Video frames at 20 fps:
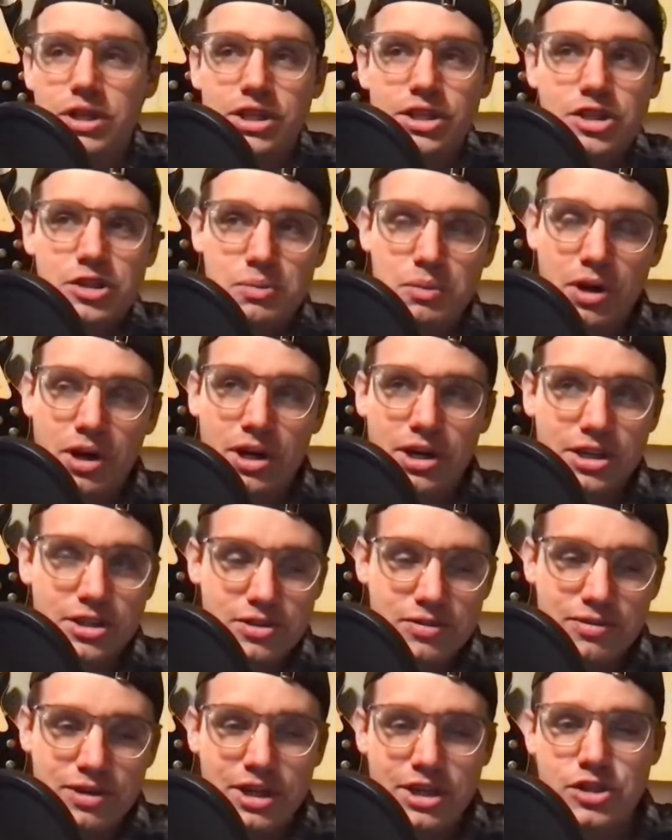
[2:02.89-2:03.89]
really smart.
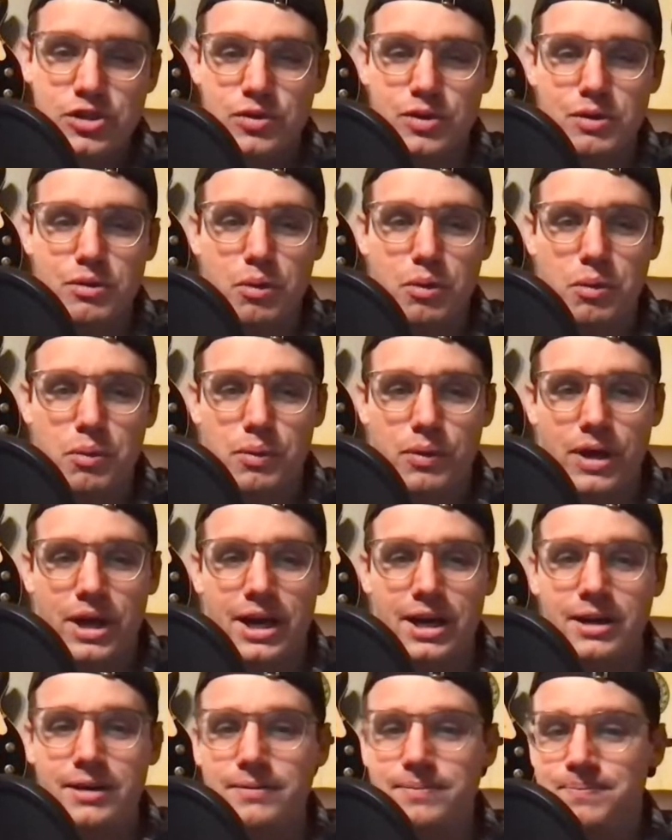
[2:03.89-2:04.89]
He's a very cerebral
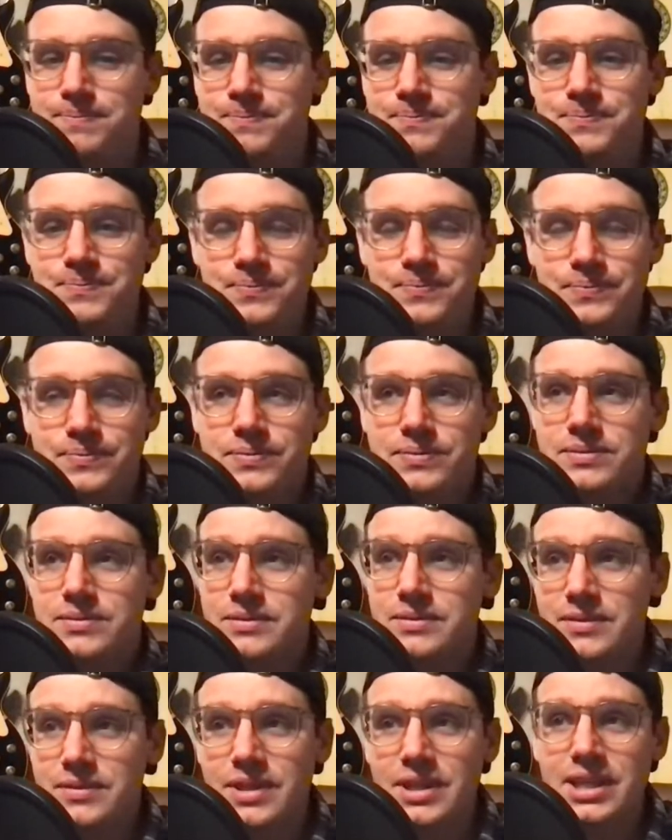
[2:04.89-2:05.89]
player.
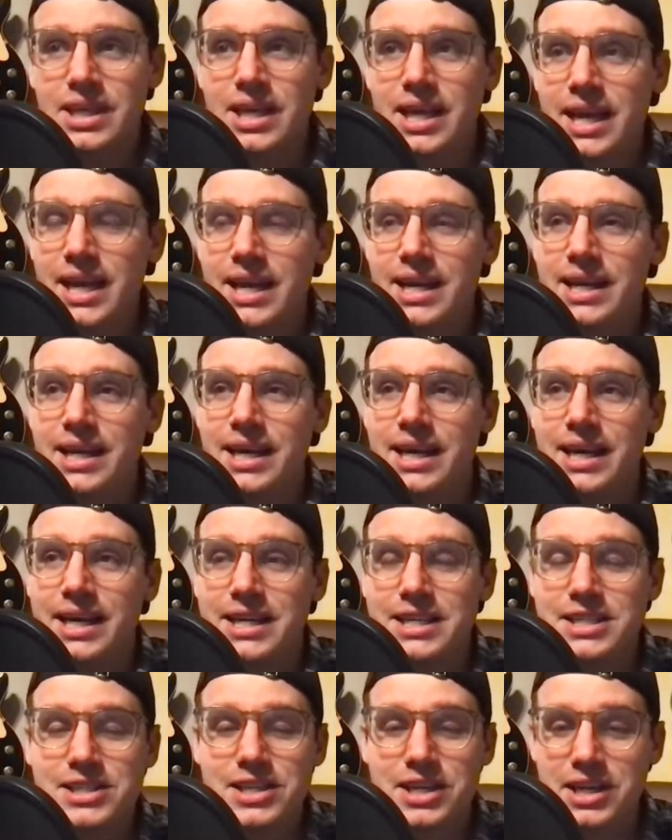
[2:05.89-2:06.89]
And he's
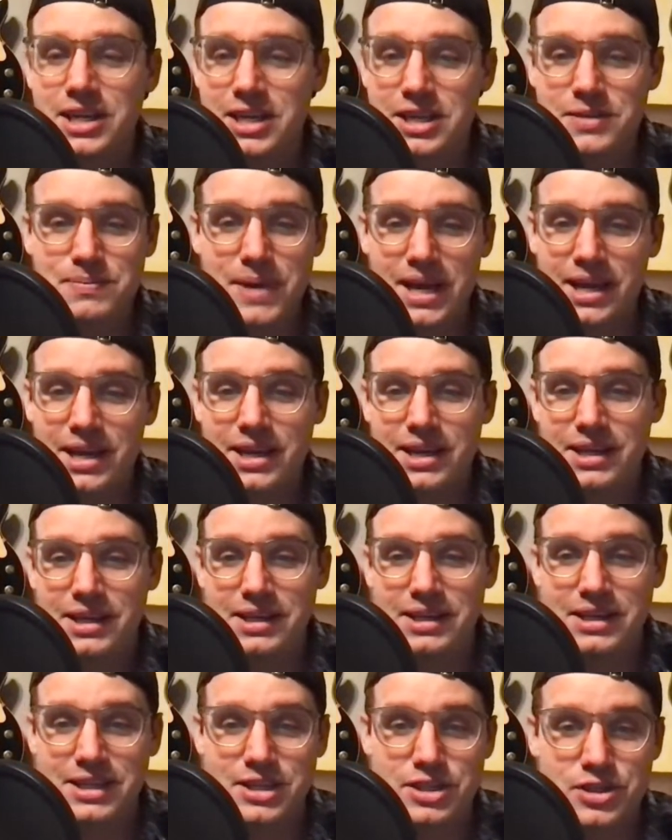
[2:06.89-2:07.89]
going to
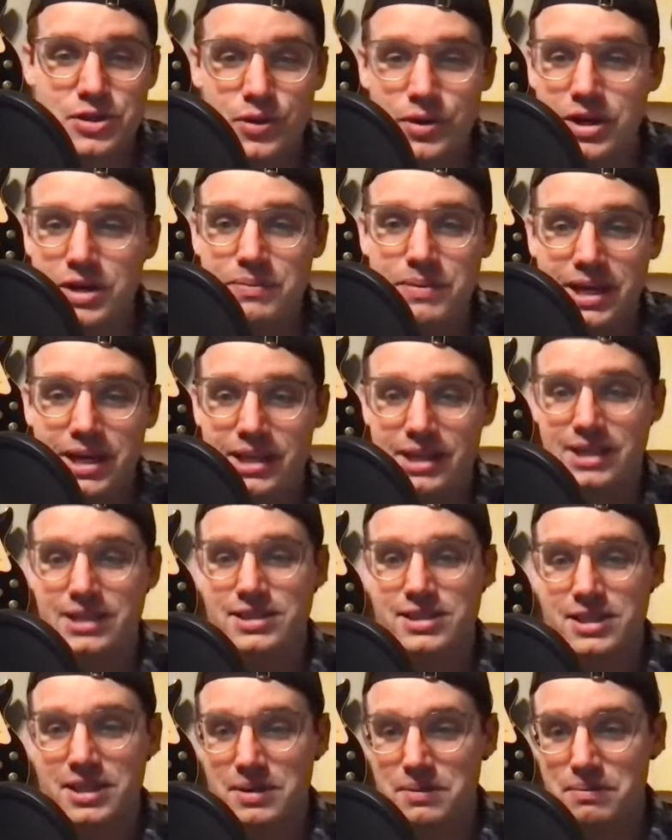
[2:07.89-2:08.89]
make an
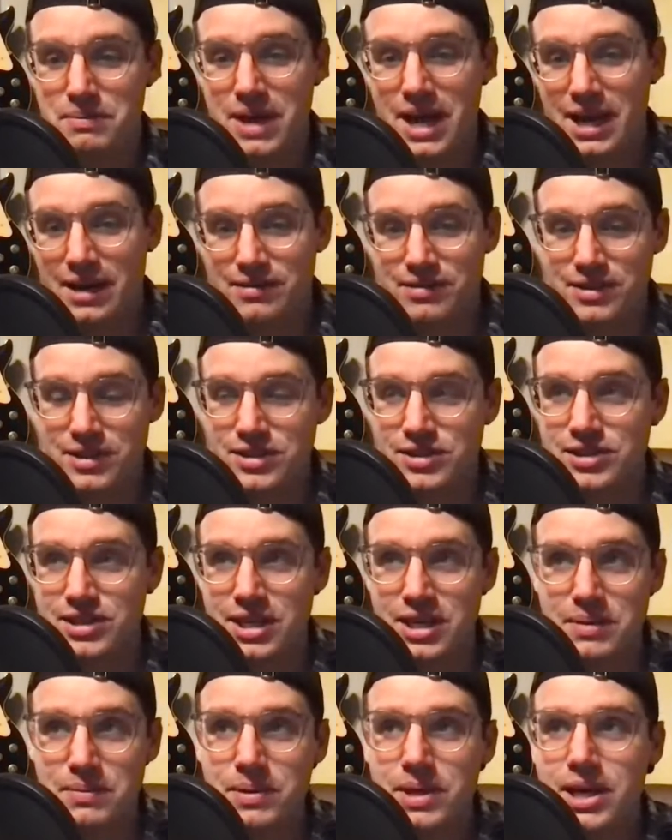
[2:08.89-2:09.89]
instant impact for this team.
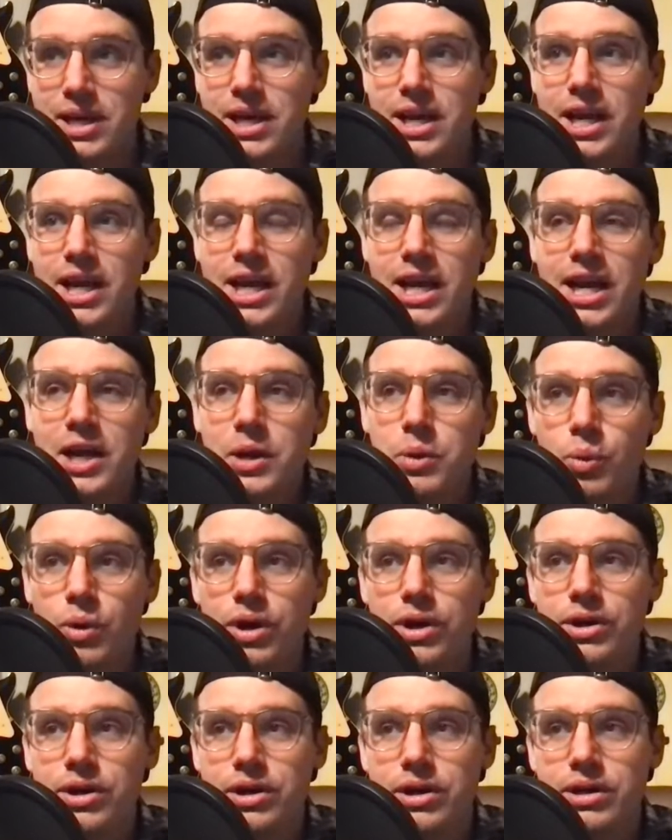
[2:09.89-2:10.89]
And I had
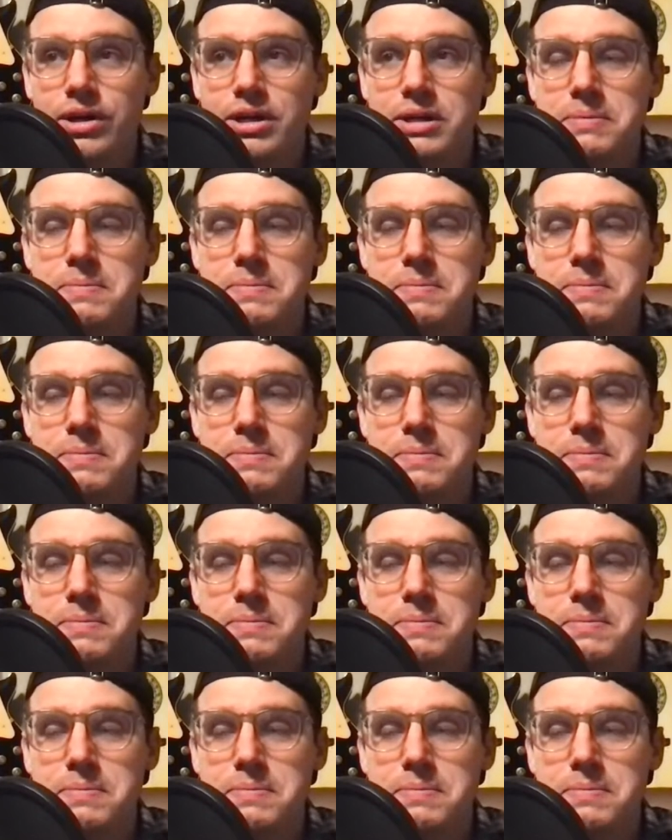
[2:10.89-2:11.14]
wondered,